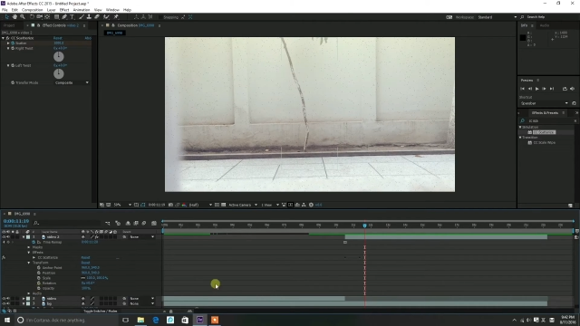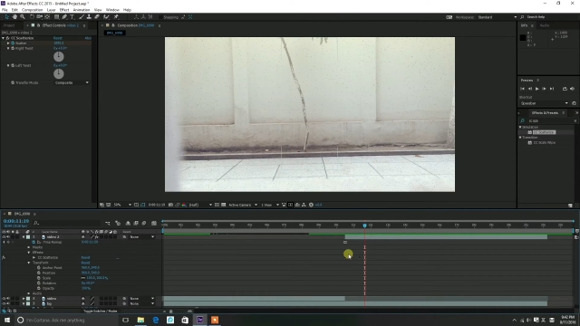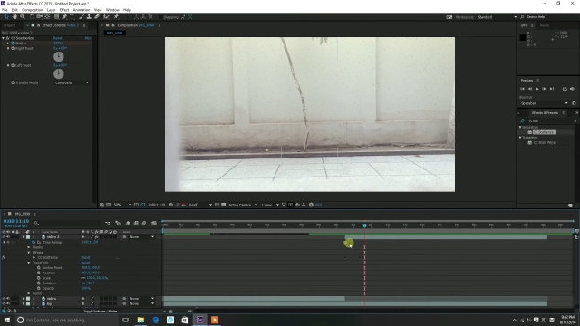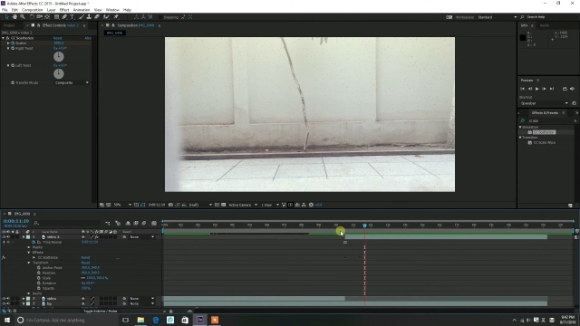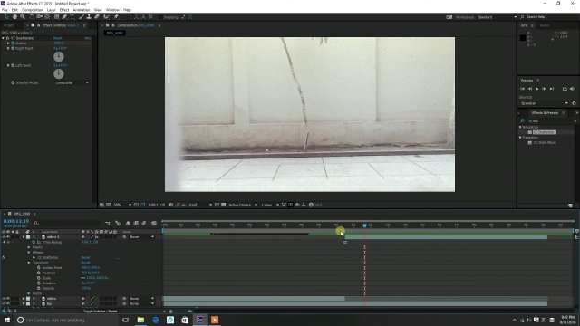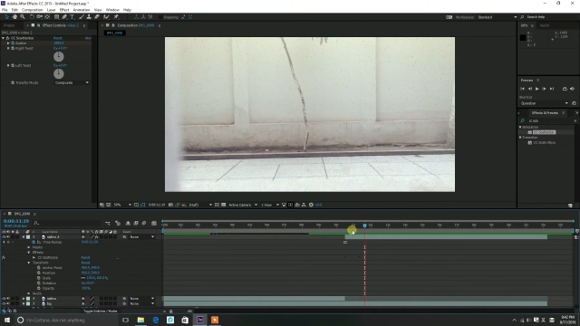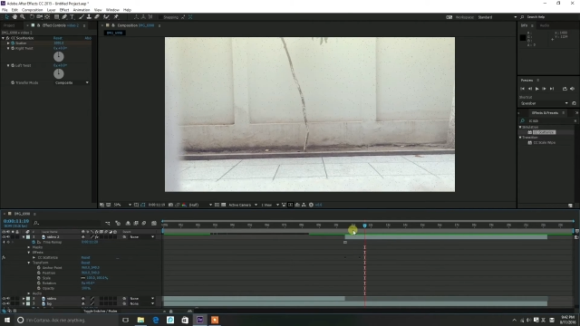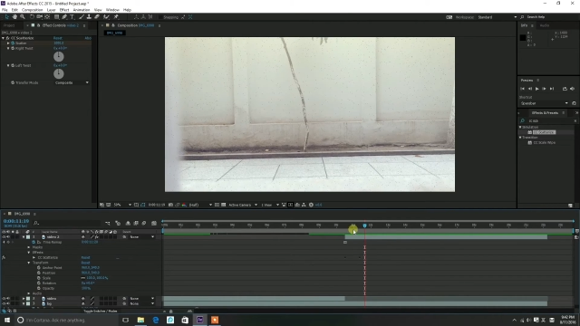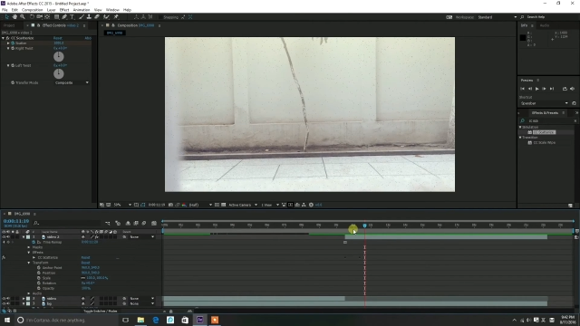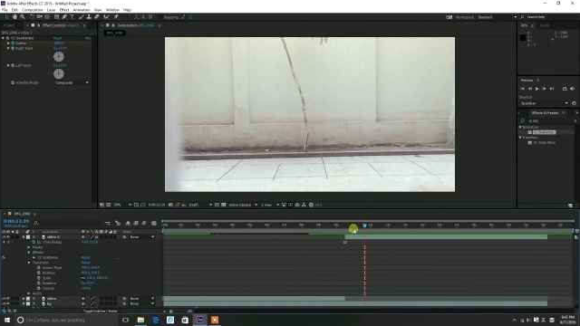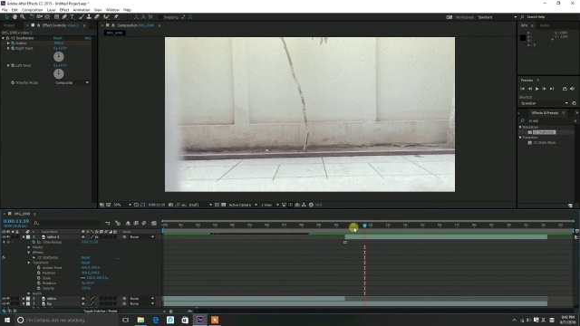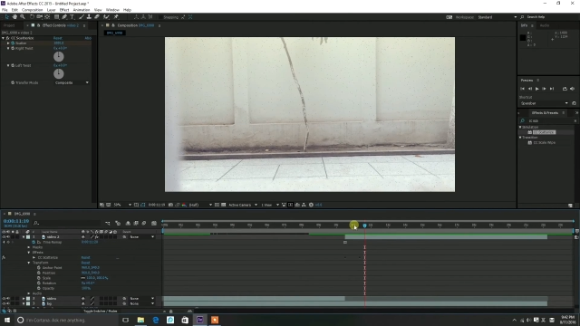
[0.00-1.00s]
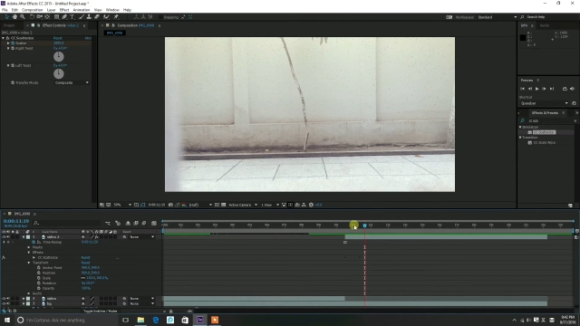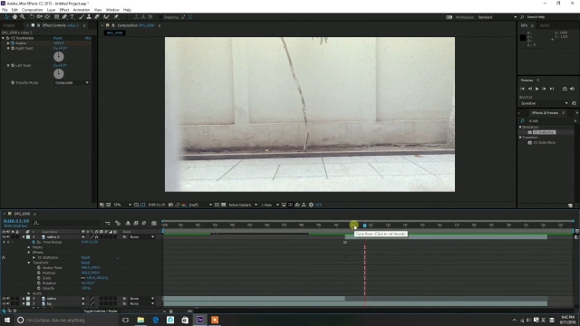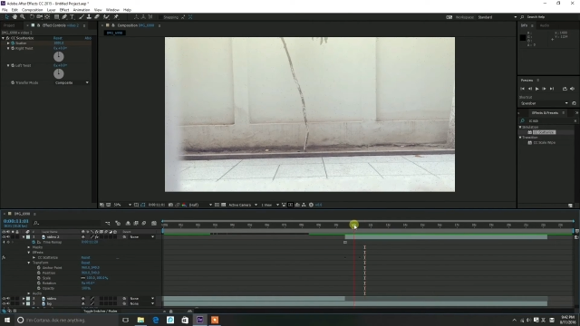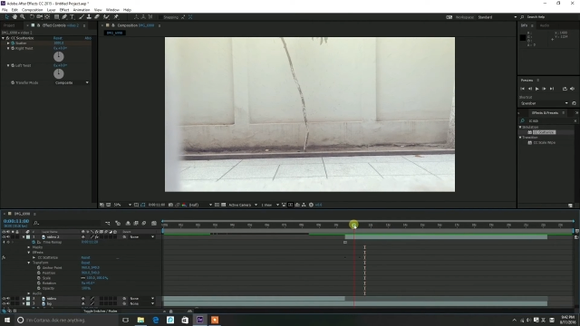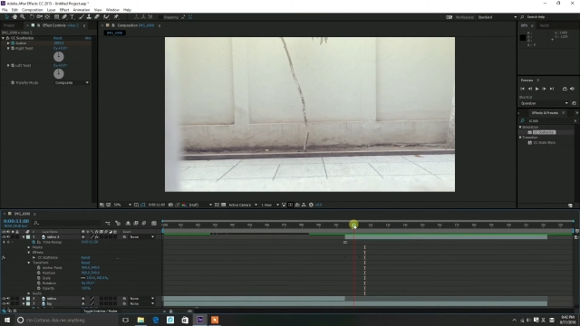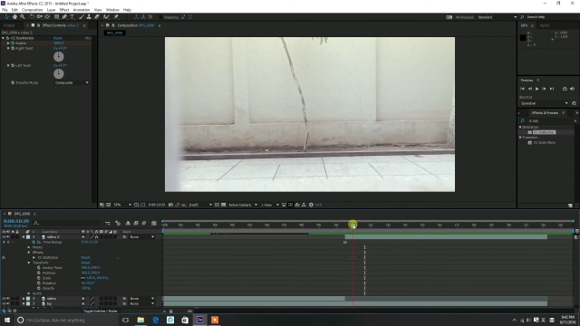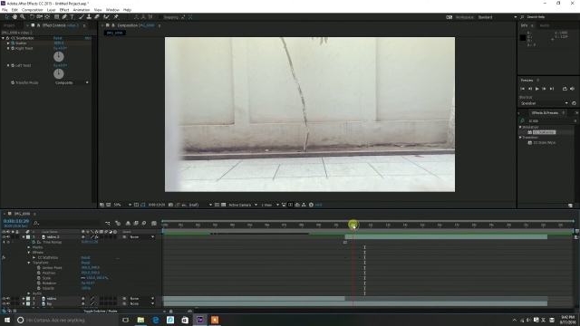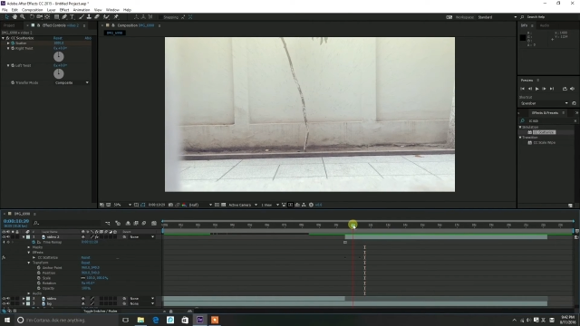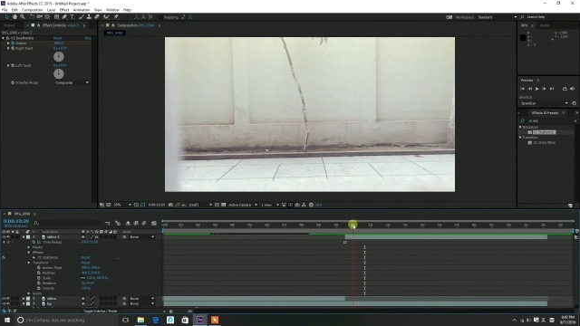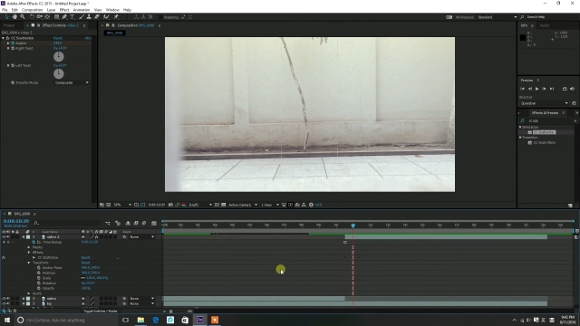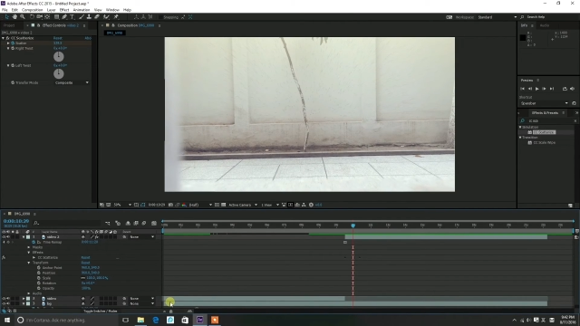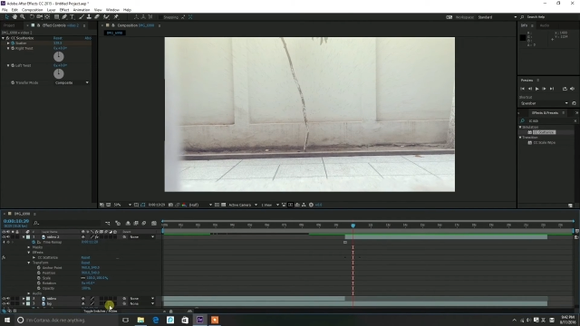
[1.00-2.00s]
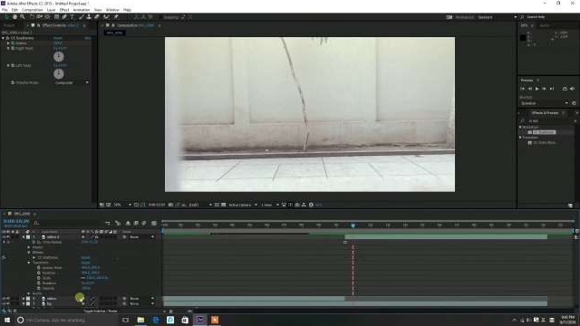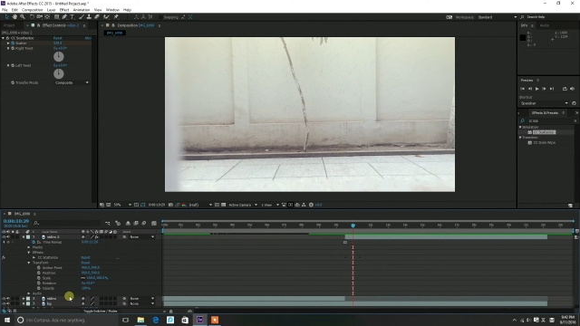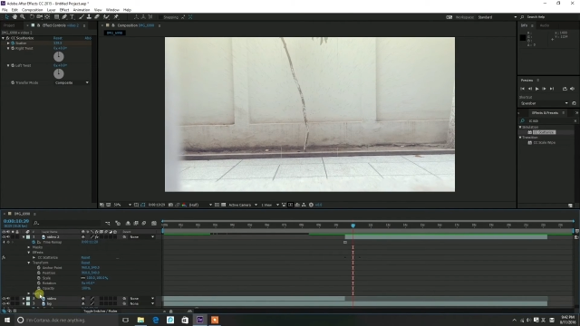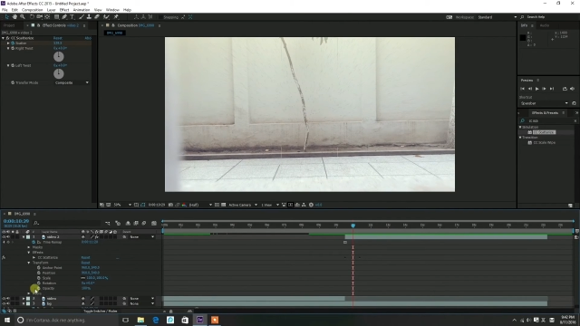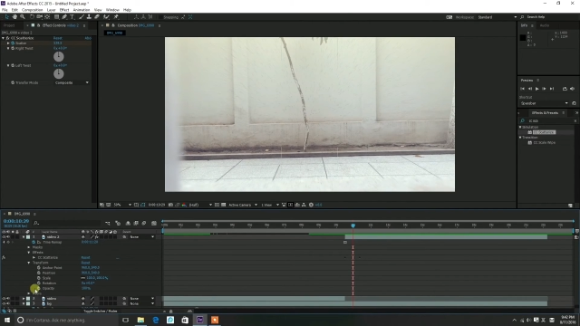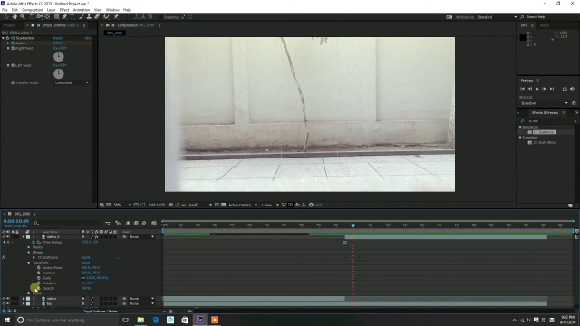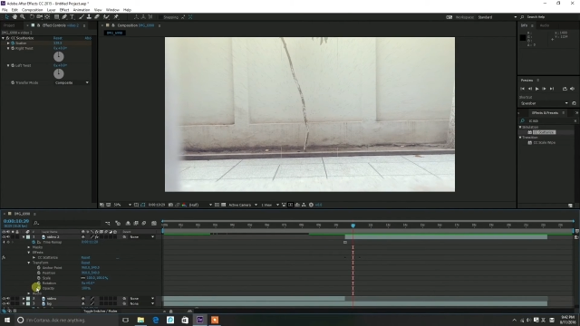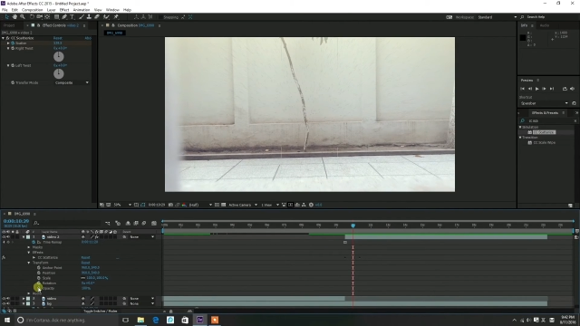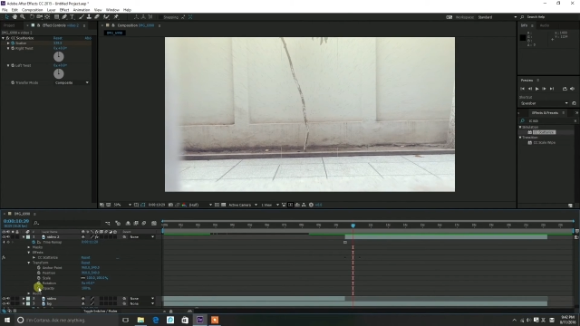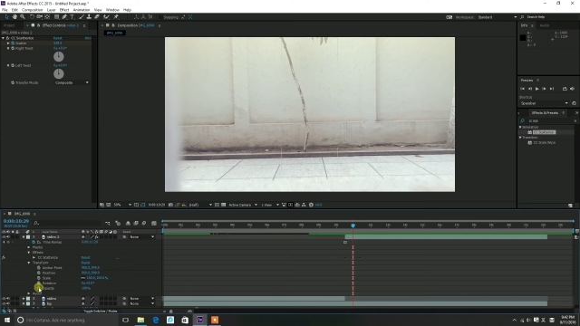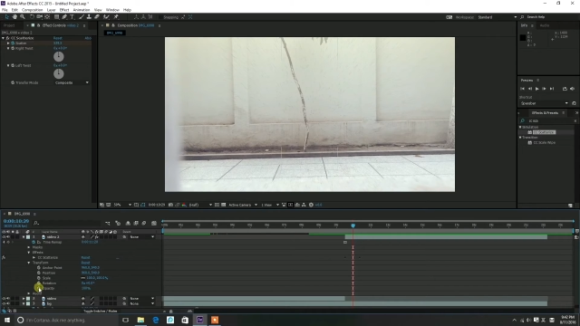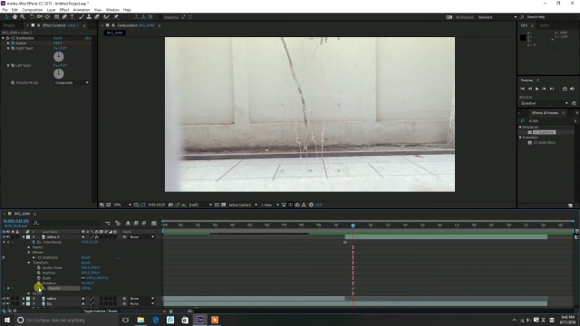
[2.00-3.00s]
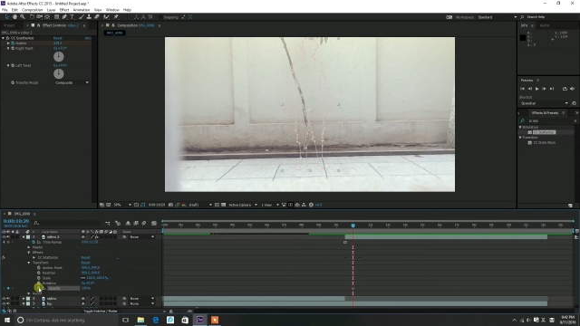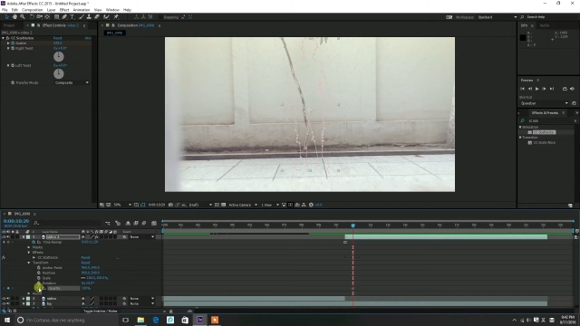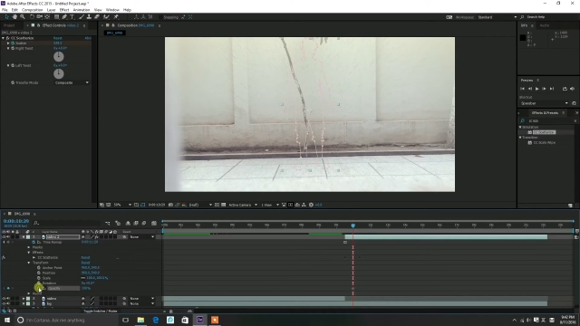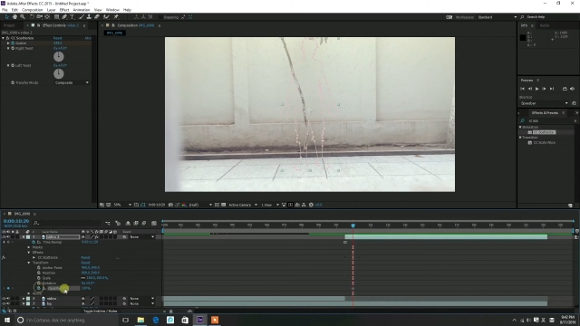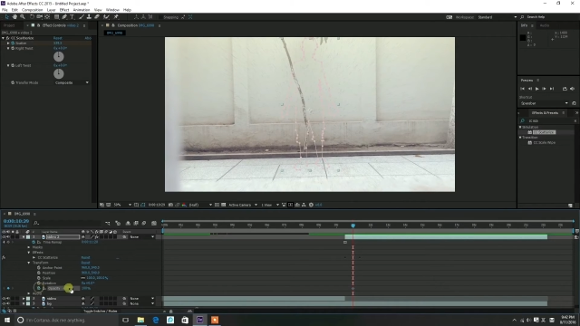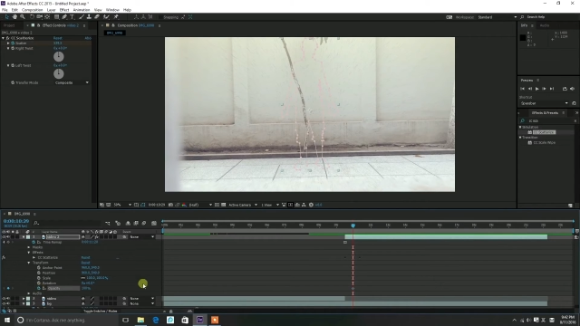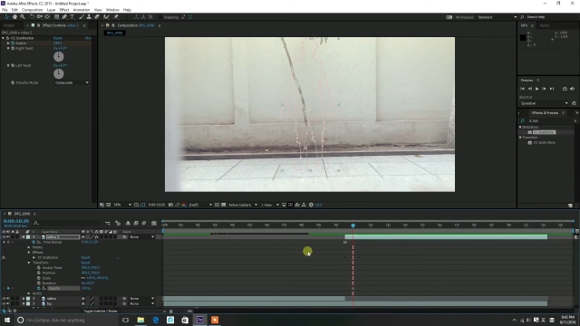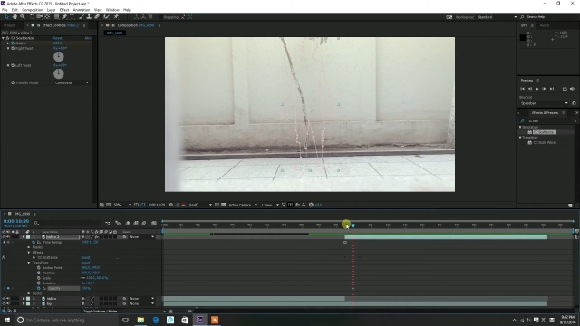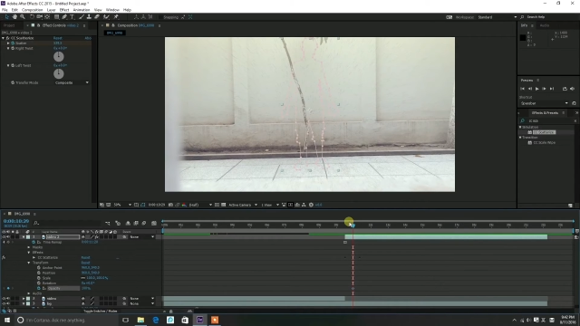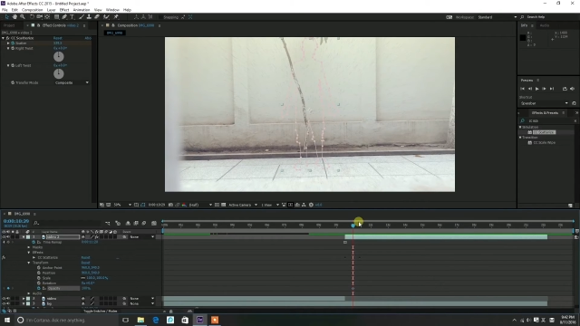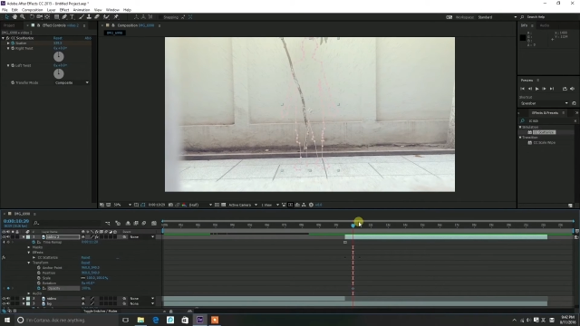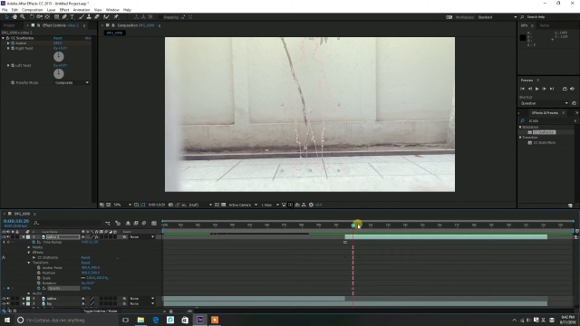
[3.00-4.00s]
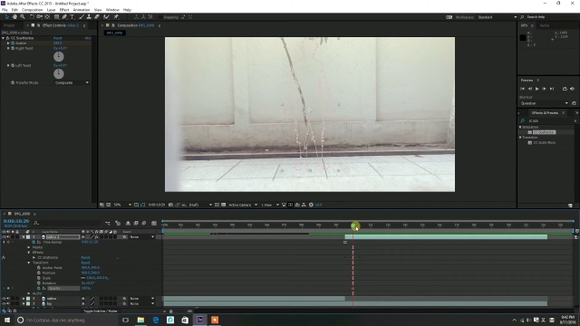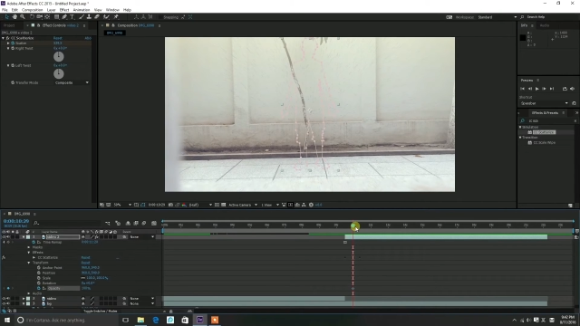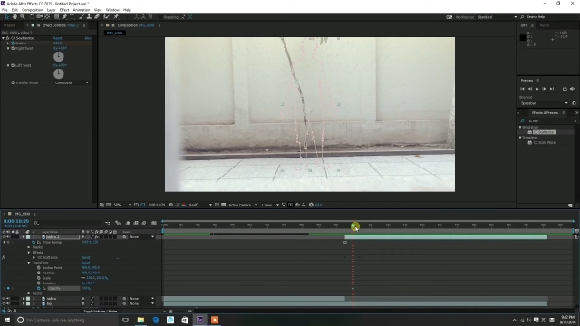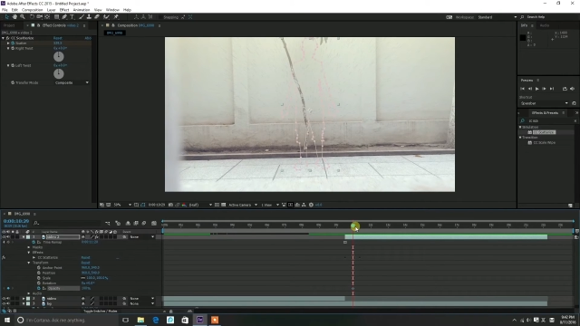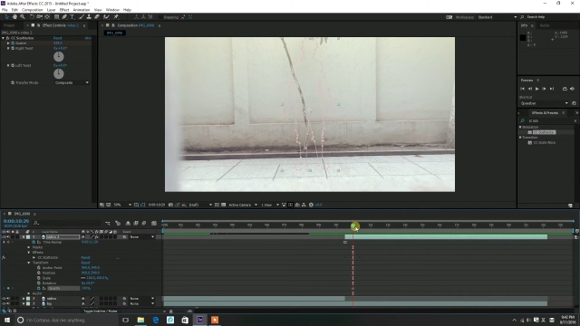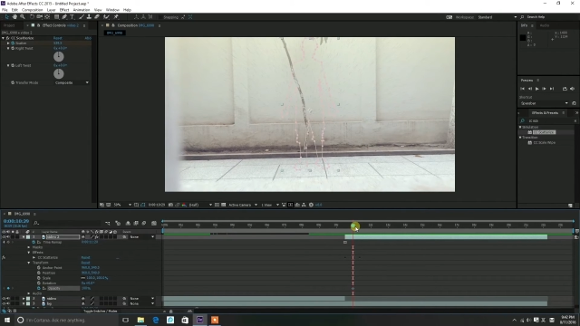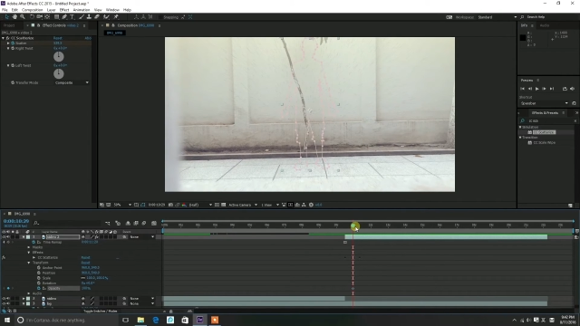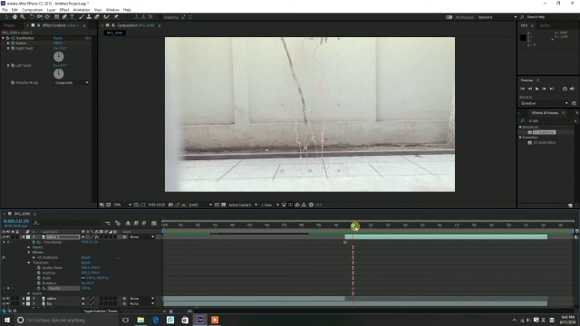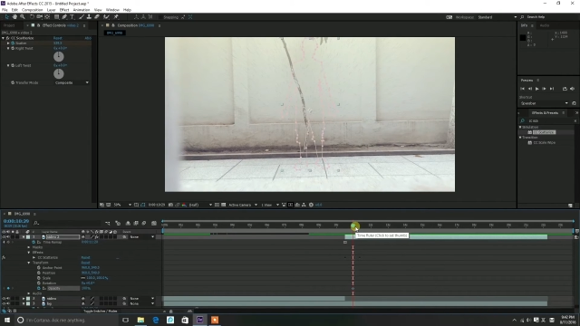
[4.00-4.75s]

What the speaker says: [unreadable: no face in view]